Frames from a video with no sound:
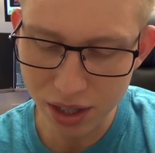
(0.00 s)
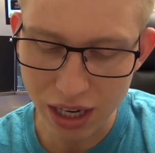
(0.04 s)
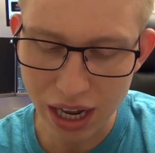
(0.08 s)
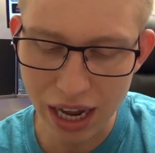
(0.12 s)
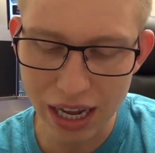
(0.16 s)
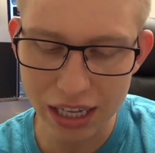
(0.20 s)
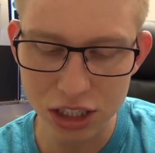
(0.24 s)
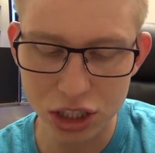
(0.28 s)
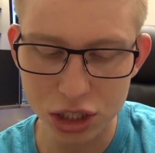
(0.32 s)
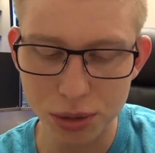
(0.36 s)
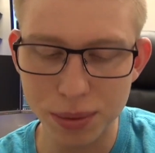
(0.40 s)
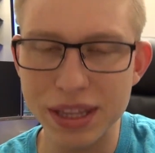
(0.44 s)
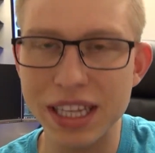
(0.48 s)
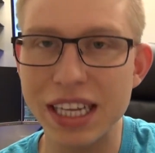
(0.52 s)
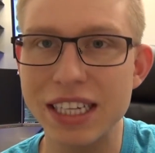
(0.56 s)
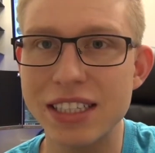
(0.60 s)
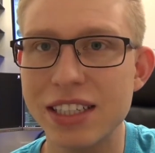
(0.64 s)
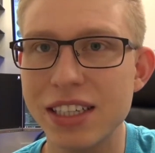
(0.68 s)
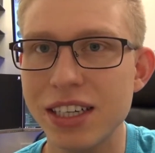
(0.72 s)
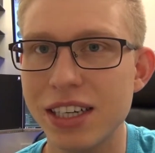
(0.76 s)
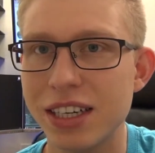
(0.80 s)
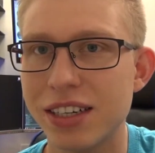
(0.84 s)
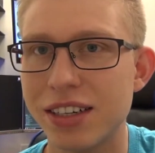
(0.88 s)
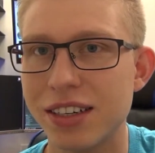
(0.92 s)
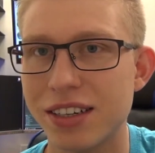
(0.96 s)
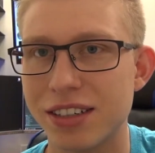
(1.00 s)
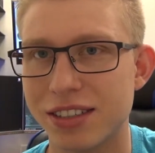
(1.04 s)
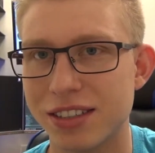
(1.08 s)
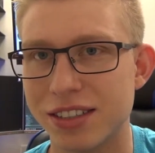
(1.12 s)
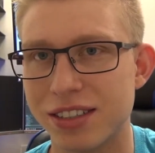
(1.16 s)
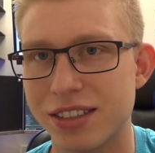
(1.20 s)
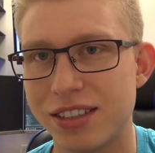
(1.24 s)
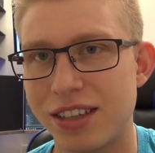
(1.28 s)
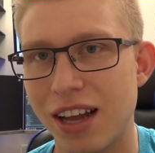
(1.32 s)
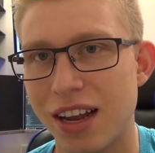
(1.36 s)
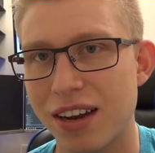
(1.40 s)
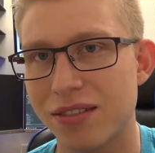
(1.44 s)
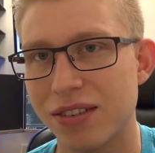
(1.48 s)
And so what they did is,
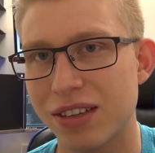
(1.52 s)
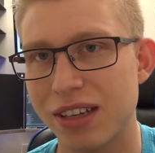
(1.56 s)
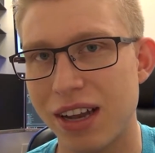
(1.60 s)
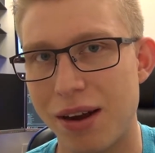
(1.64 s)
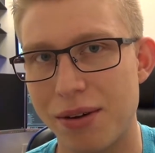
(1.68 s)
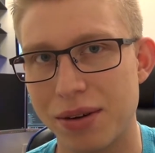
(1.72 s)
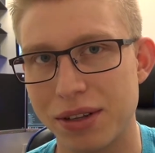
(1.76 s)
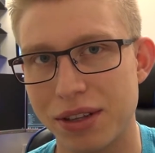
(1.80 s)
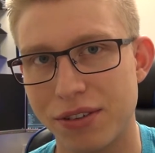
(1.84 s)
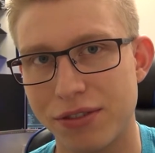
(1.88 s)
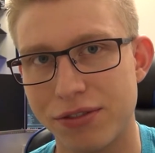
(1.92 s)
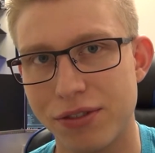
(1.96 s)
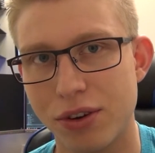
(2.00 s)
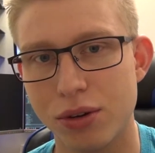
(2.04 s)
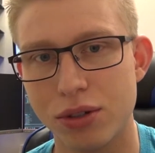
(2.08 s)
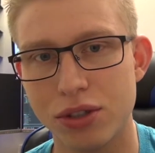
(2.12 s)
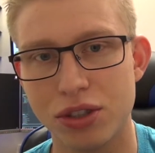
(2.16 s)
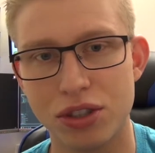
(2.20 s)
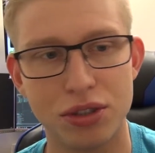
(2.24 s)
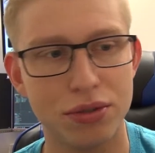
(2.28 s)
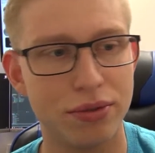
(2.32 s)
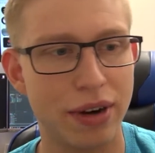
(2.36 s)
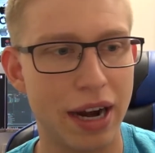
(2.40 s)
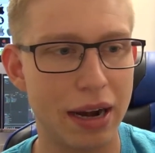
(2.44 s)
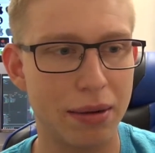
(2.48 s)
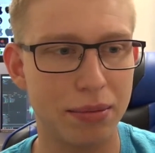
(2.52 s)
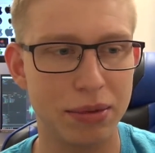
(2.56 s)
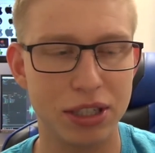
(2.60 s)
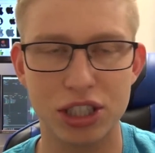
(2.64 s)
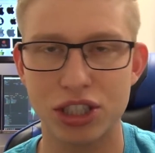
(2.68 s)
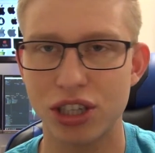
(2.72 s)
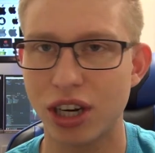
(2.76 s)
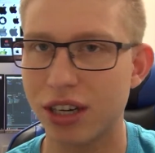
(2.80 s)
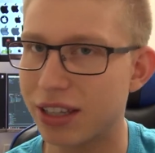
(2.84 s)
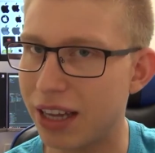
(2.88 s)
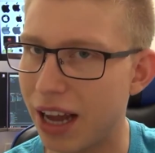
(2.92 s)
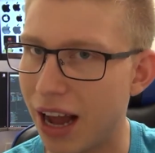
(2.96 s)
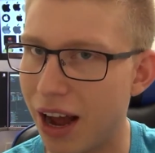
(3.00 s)
instead of allowing the phones to randomly
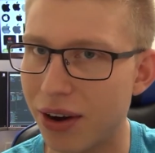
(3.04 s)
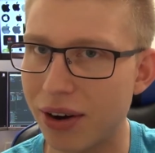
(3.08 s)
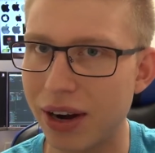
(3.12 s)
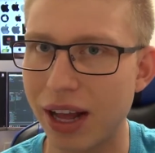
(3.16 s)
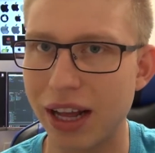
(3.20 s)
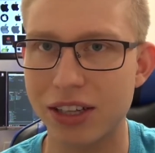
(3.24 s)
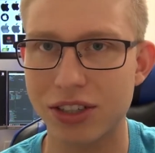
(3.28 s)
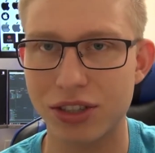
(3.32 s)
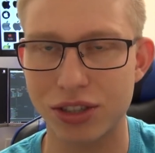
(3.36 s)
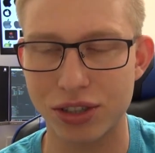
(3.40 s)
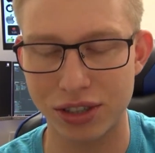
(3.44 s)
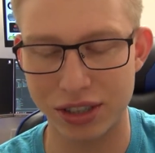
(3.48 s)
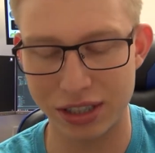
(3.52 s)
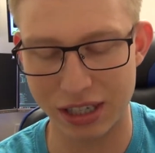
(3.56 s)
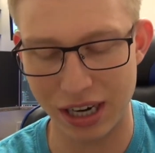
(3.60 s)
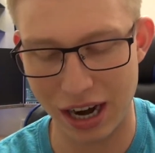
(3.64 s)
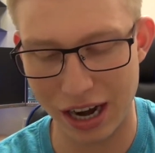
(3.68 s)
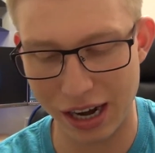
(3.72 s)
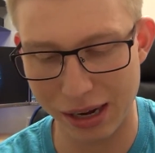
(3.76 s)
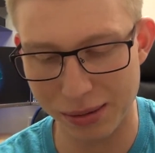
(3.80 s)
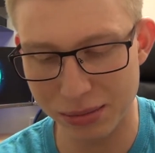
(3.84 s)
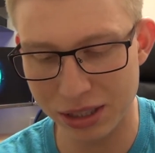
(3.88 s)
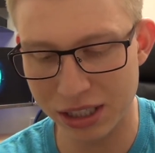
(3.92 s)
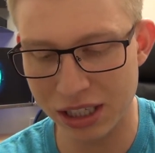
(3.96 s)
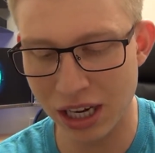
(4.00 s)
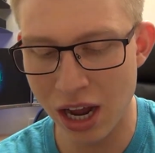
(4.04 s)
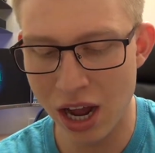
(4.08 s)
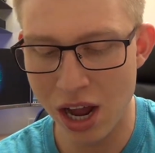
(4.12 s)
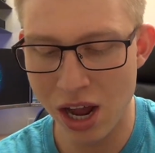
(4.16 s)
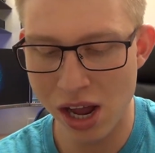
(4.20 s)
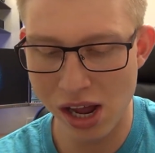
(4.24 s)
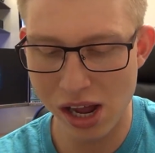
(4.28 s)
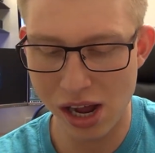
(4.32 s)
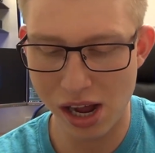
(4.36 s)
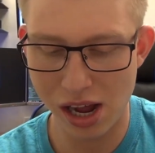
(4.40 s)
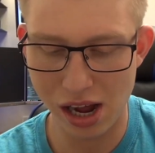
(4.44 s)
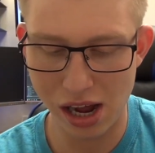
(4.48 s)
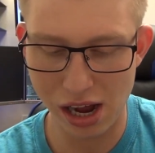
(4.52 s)
shut down at certain times,
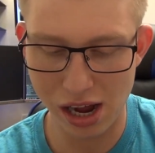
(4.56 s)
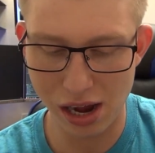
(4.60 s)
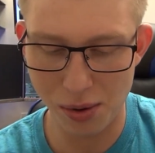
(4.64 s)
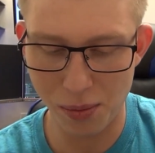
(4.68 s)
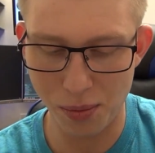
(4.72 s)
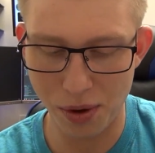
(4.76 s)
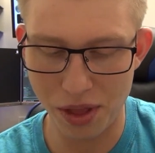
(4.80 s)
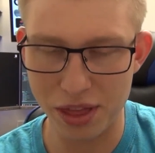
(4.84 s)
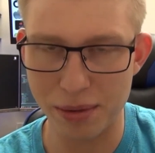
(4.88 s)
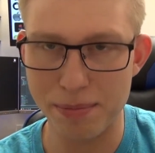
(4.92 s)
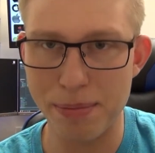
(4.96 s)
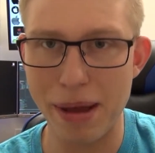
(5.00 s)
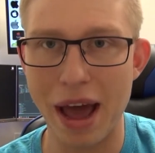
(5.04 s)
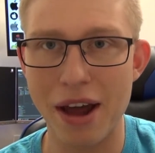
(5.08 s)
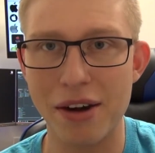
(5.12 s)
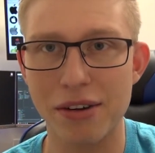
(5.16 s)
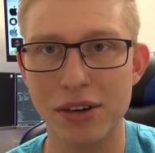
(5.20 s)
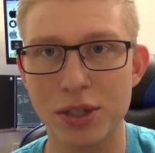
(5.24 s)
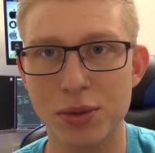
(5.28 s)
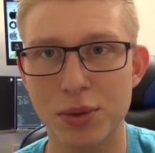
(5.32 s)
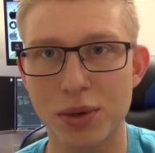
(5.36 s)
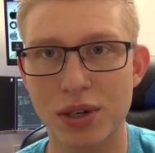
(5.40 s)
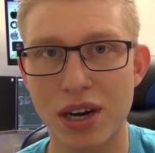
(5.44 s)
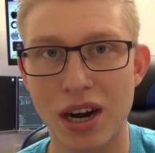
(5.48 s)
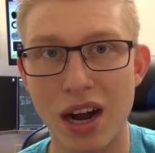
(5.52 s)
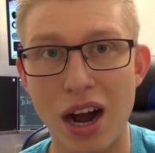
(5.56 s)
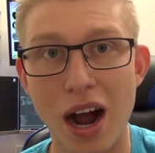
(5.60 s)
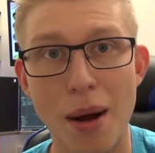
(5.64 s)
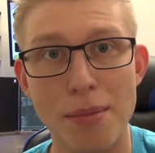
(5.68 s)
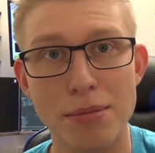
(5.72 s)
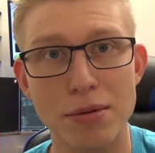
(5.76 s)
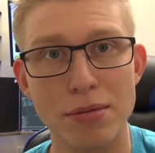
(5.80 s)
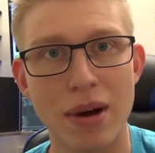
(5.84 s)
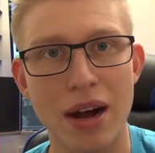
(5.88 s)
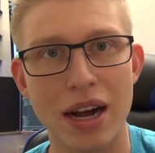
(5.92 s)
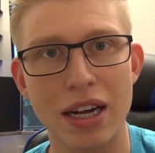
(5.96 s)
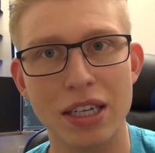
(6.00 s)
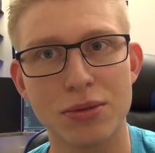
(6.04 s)
when the batteries were
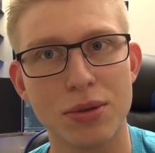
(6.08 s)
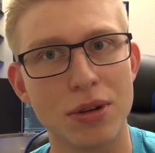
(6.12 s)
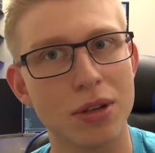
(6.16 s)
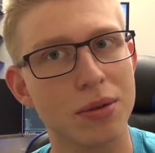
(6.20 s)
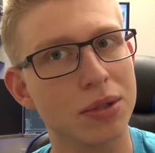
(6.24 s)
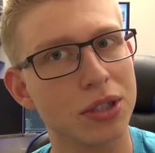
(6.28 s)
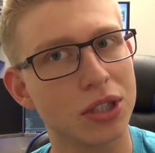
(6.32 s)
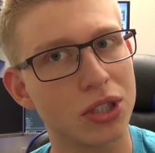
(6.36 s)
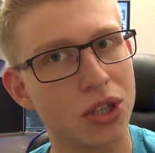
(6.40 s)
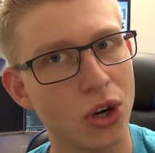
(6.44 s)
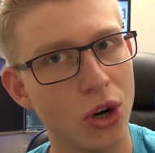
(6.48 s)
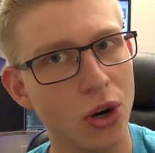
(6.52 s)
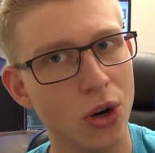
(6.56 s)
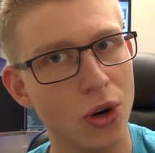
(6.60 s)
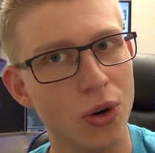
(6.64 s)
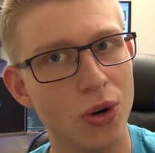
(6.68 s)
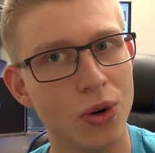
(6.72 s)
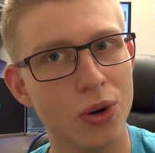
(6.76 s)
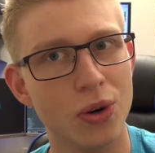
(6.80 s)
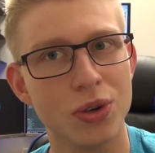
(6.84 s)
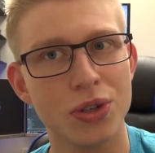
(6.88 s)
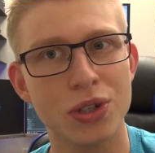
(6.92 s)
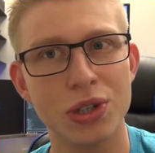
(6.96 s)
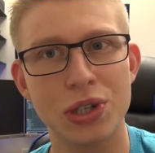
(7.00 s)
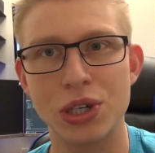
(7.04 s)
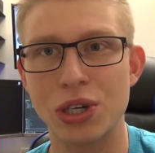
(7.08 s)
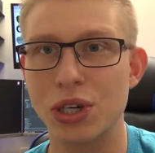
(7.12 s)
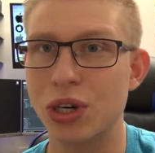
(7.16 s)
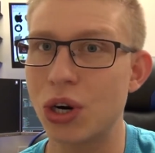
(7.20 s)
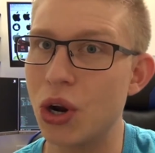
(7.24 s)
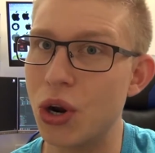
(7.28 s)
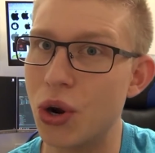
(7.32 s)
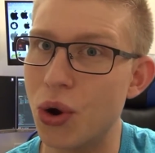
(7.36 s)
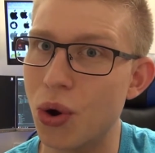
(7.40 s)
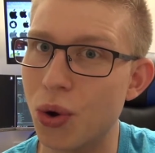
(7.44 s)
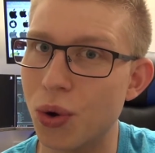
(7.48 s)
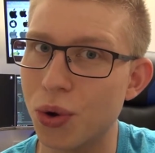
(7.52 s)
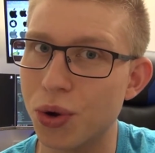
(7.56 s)
compromised, whether it was cold or
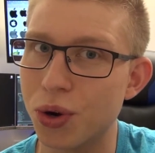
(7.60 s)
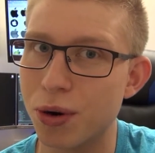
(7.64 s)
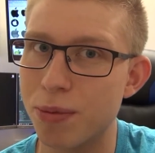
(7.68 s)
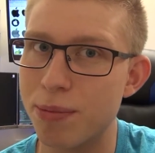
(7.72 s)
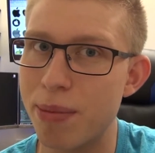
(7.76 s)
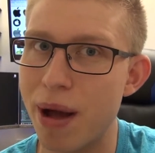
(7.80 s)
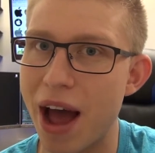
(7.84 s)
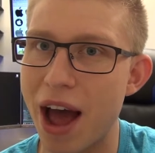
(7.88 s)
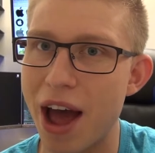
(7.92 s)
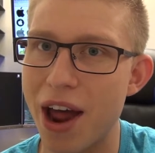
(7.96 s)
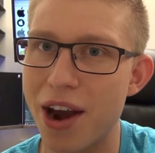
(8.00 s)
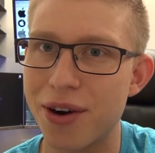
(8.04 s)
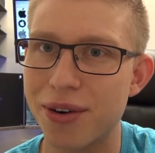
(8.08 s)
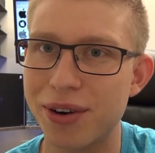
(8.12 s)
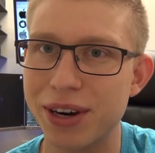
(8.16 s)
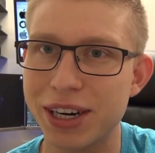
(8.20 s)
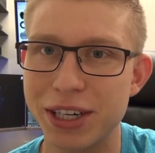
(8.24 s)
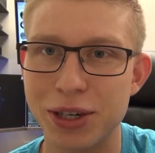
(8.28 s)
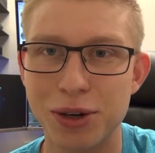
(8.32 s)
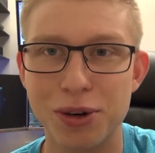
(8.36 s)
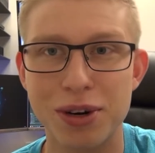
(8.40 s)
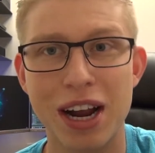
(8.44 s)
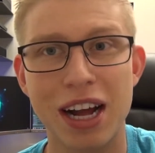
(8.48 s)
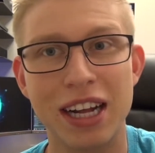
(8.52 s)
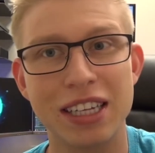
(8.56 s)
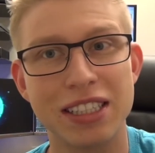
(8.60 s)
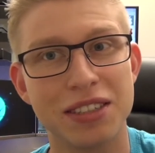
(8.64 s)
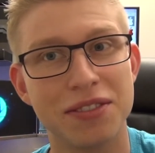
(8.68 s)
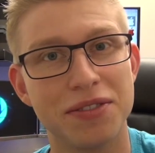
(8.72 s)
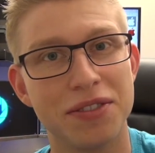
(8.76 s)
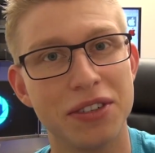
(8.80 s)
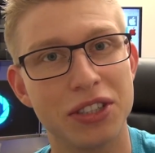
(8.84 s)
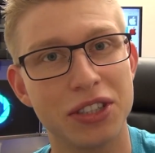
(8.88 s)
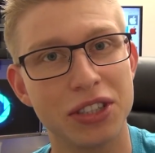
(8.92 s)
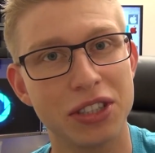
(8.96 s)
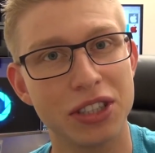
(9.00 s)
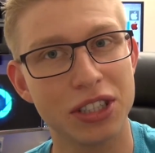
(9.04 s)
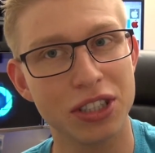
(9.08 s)
an older battery or not
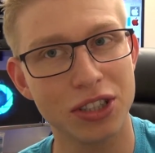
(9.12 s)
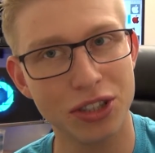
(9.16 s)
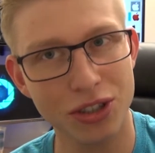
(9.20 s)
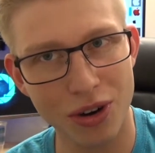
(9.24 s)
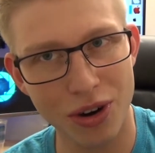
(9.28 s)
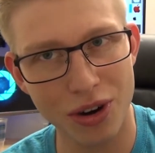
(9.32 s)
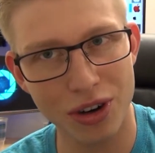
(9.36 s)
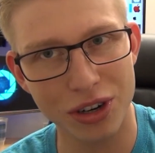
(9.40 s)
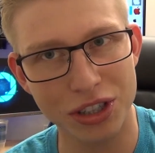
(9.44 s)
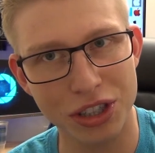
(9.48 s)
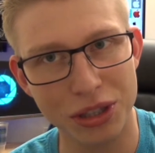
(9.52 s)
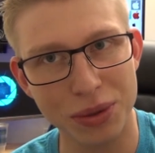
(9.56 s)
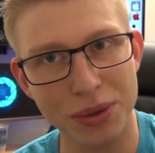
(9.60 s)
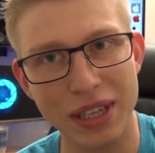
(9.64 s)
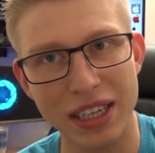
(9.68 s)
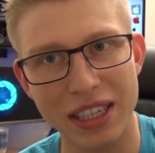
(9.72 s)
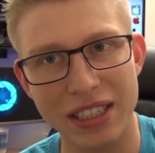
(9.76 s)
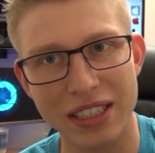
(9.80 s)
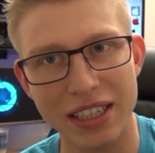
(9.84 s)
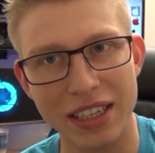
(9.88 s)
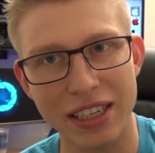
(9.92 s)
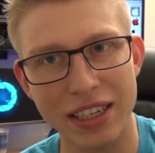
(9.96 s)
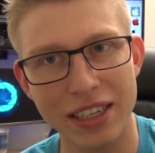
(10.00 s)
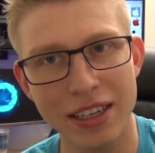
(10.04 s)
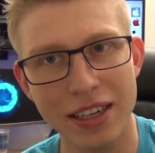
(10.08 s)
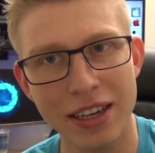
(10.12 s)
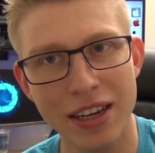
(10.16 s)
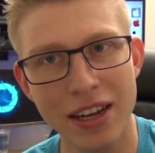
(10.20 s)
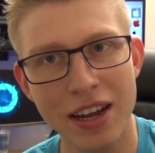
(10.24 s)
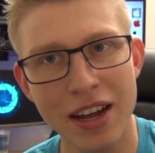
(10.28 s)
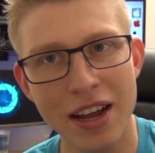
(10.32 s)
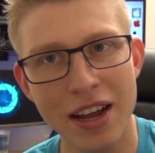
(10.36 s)
sufficiently charged, you know what they did?